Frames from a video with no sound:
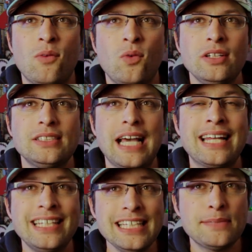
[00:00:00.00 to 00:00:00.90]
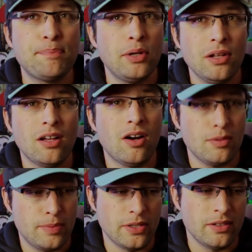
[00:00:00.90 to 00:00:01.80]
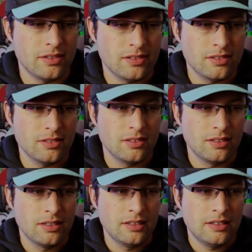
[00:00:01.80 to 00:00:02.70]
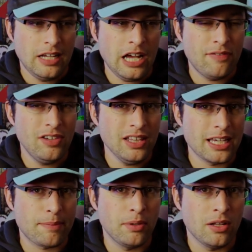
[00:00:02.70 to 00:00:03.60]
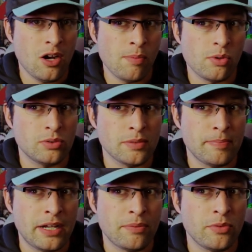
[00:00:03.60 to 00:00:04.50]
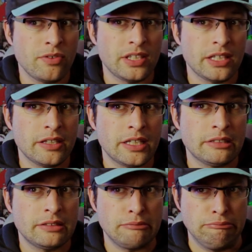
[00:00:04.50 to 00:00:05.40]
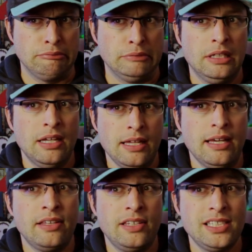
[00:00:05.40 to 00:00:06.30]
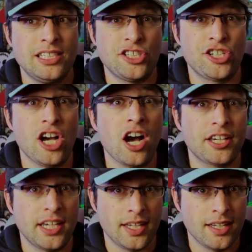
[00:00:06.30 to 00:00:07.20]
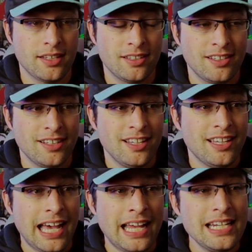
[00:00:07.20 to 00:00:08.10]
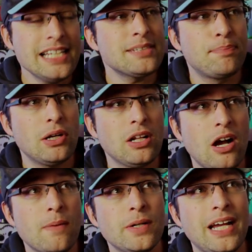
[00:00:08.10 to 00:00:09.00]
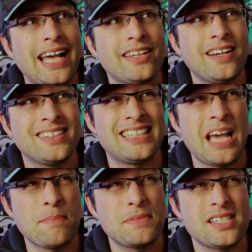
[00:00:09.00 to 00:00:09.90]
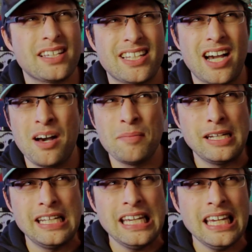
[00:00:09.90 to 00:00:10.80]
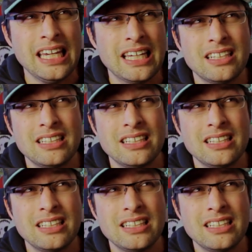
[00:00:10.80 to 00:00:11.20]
least Pearl Harbor. I feel like Pearl Harbor was a better movie than this. And this is shocking. At least Pearl Harbor had attempts at comedy